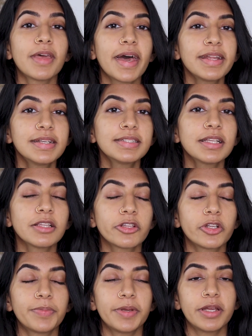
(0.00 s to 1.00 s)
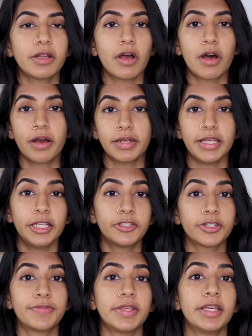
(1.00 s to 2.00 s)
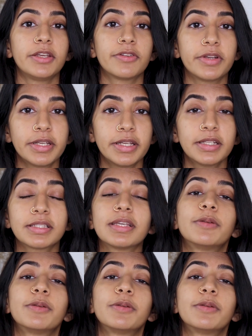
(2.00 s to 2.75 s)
that is a little bit on each of the ingredients,